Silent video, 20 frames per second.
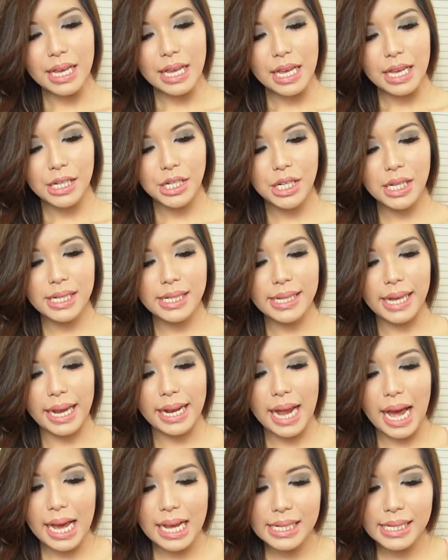She said,
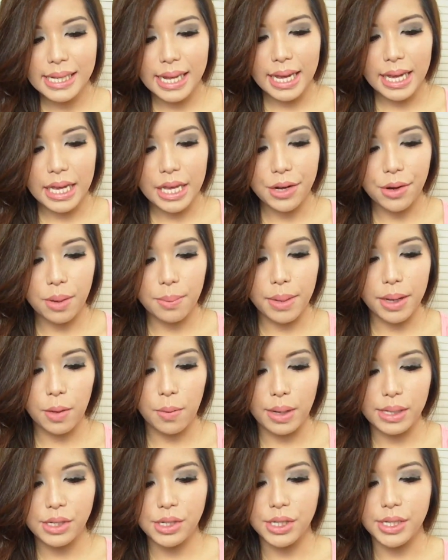"Hi Say, here are my
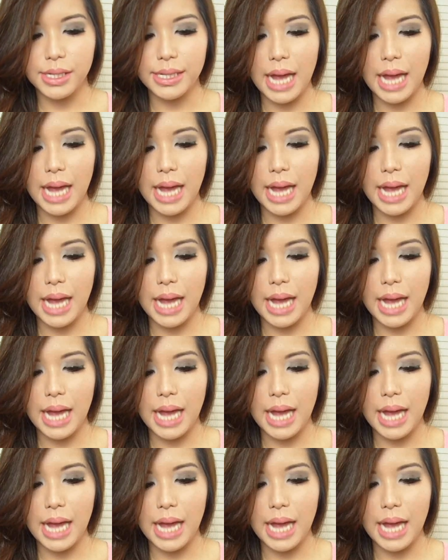questions.